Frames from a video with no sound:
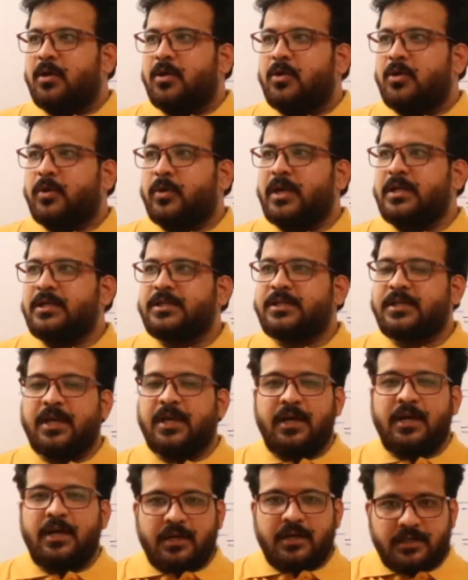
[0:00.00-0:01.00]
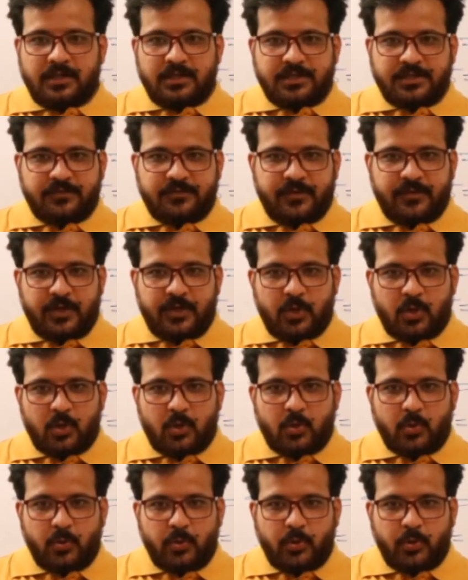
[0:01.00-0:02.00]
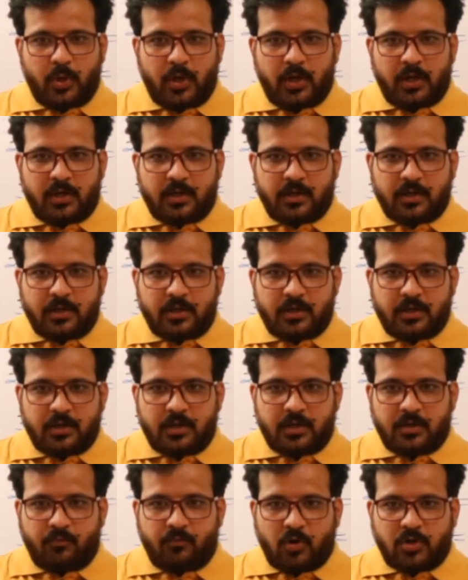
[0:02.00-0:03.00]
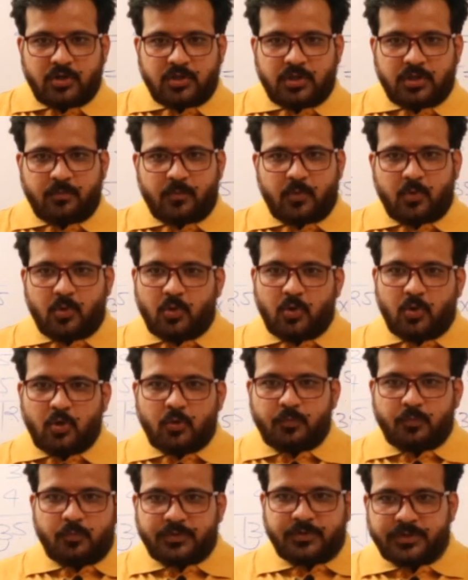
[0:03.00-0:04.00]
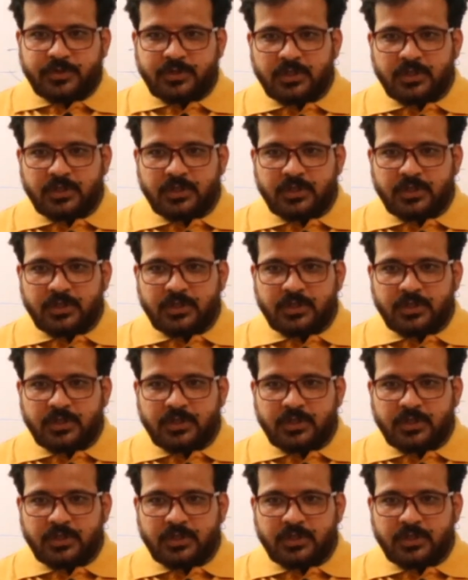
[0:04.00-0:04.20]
You can share this video to your WhatsApp groups.